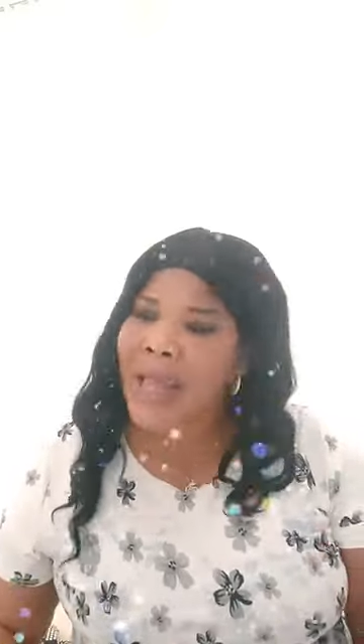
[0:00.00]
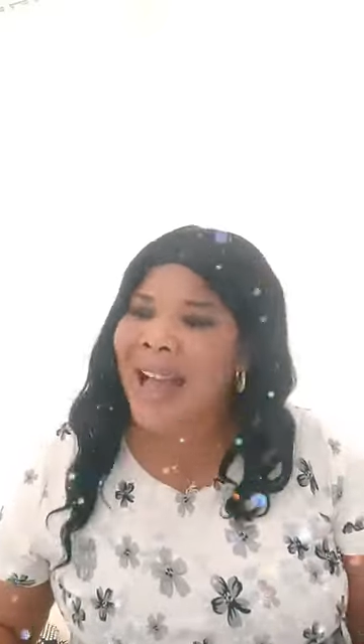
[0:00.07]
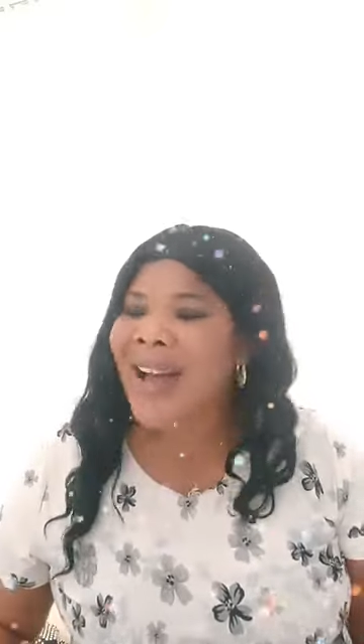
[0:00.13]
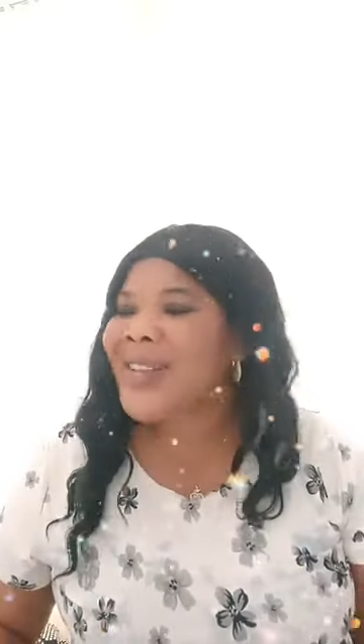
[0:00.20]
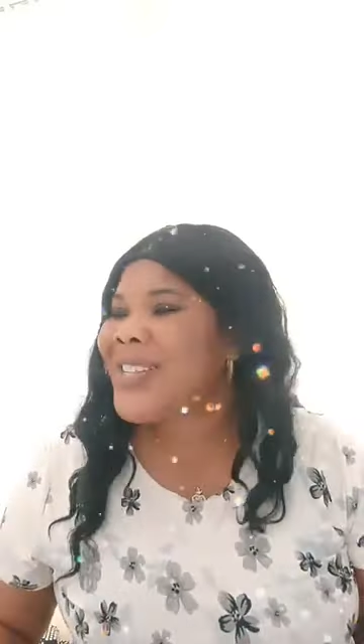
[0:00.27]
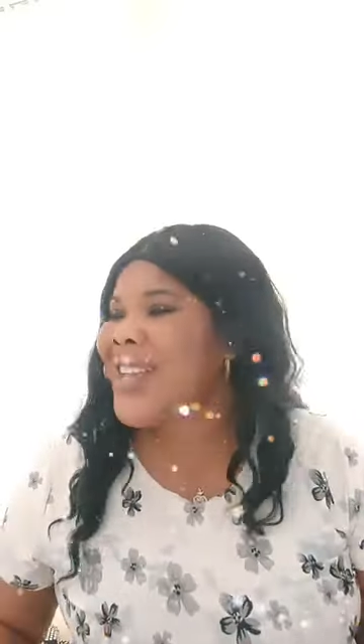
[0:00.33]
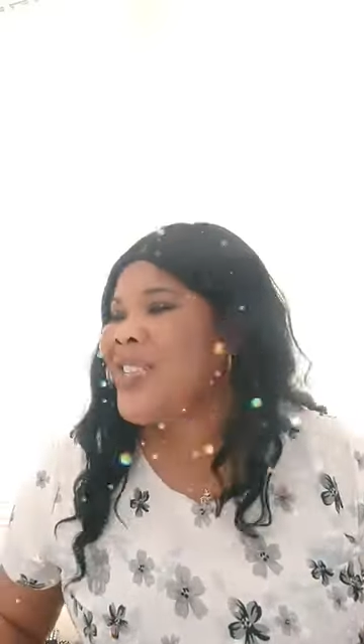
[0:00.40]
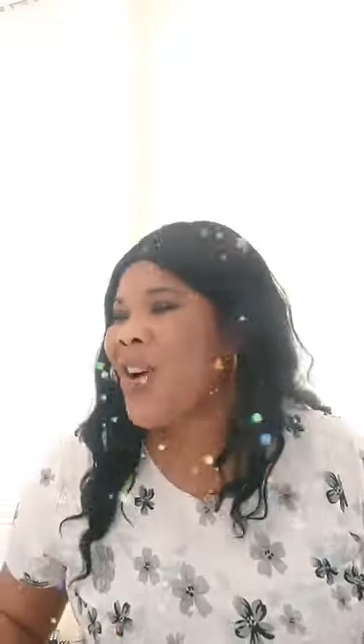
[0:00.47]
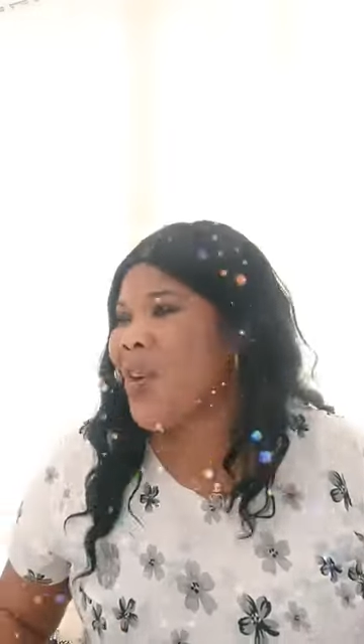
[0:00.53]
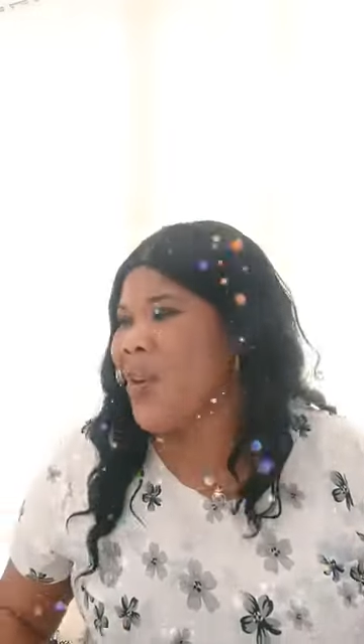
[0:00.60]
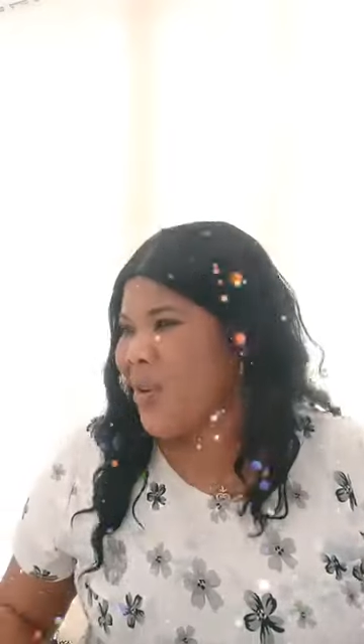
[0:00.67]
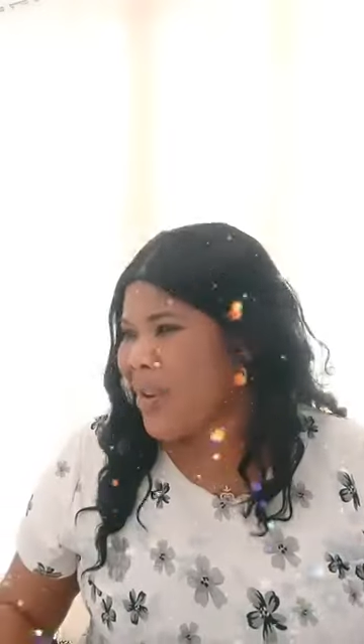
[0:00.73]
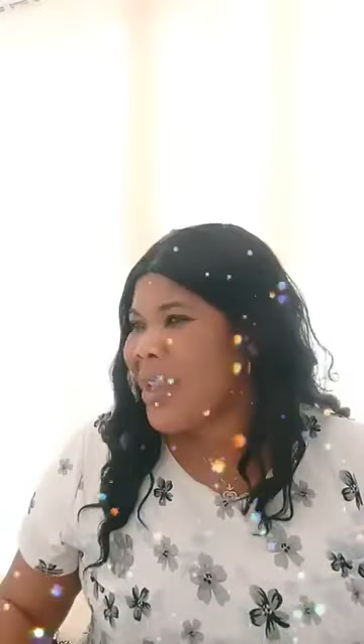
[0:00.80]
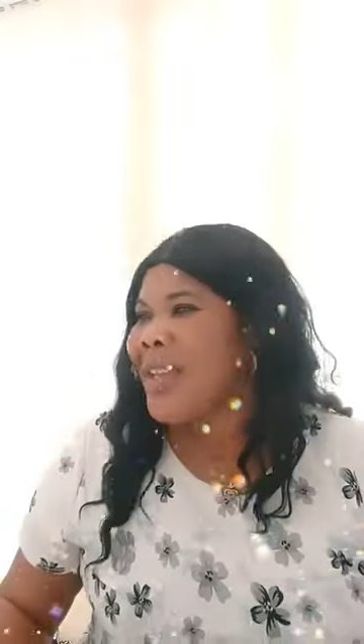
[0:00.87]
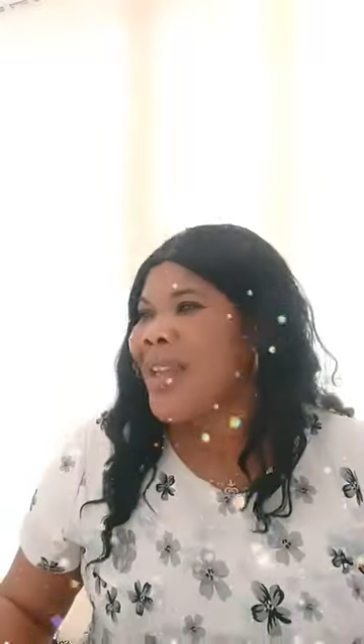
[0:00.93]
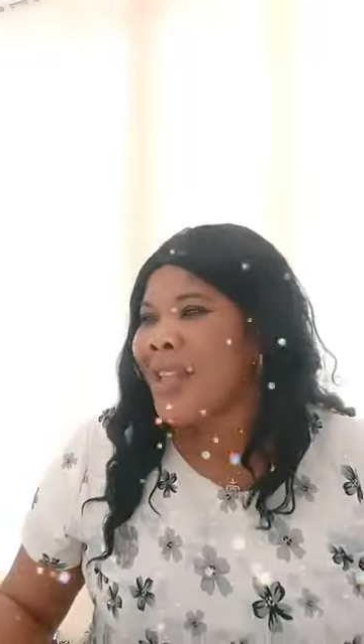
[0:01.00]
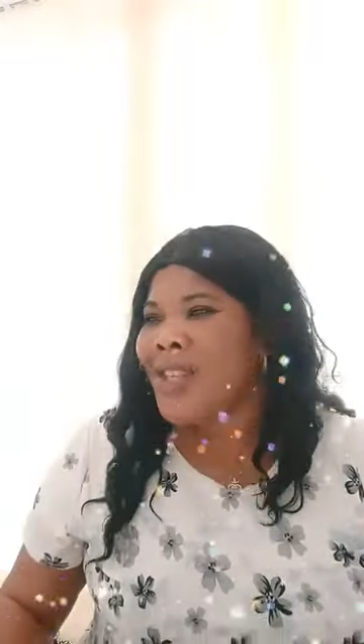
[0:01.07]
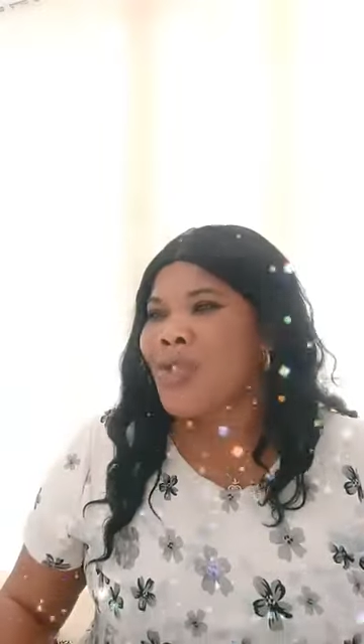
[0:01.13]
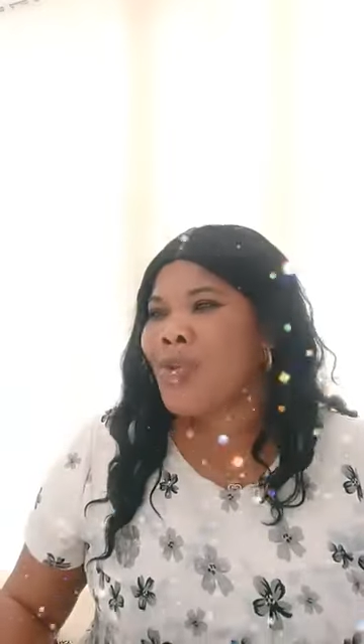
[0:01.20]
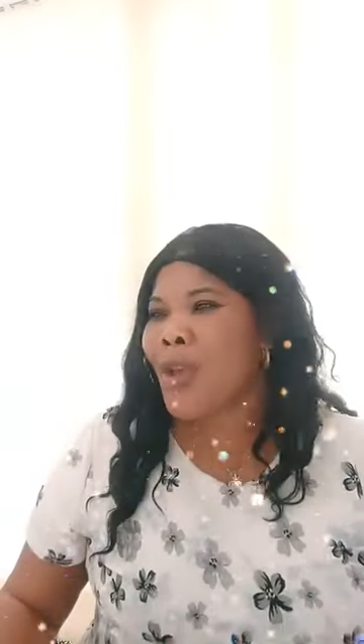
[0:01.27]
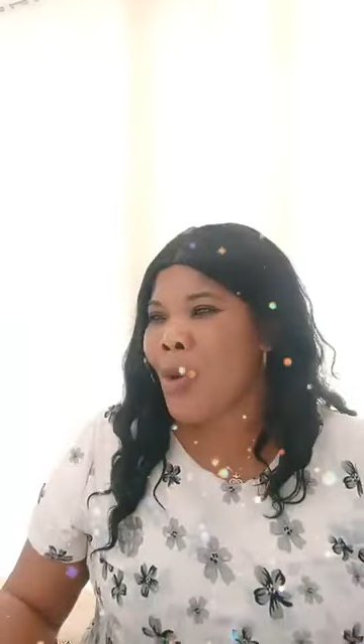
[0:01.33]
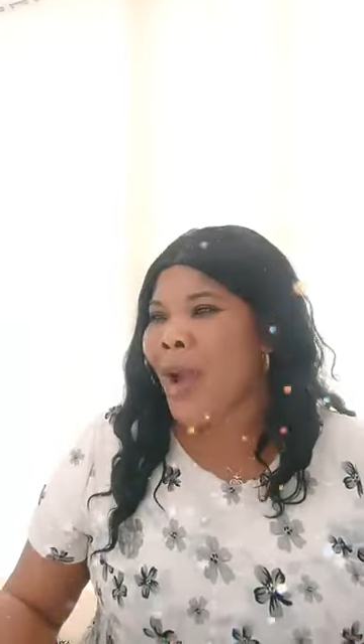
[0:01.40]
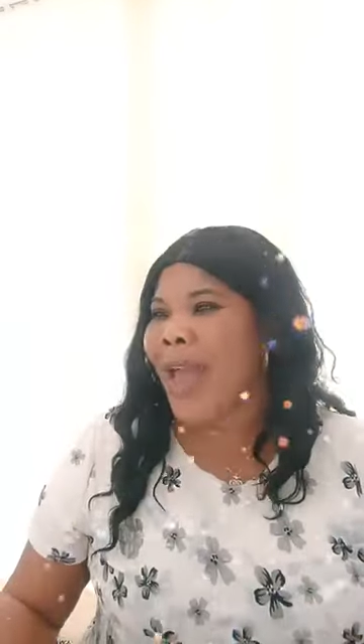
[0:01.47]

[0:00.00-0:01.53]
I'll say no, he's doing